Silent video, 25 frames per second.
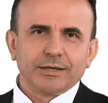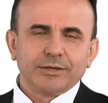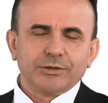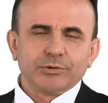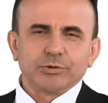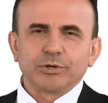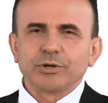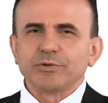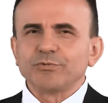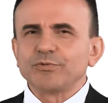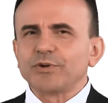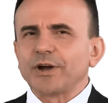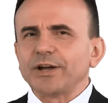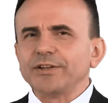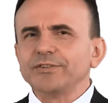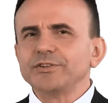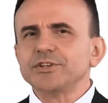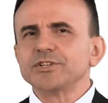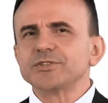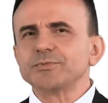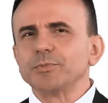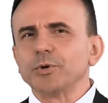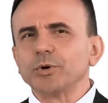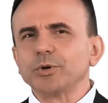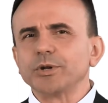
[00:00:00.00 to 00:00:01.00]
You can find
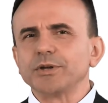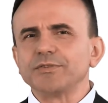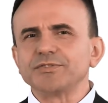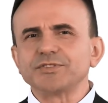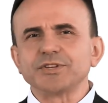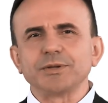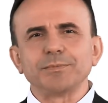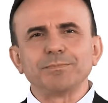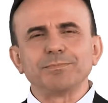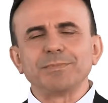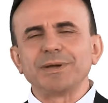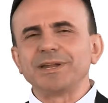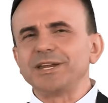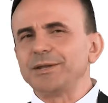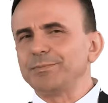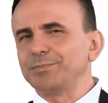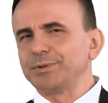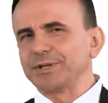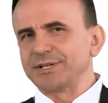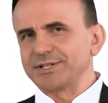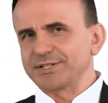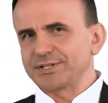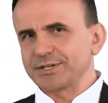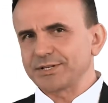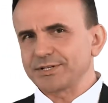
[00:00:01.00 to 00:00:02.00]
these motives in many
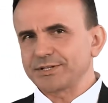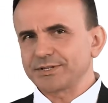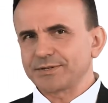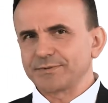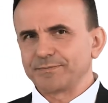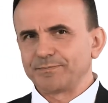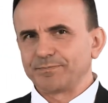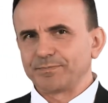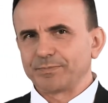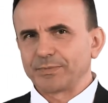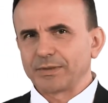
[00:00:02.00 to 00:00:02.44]
places.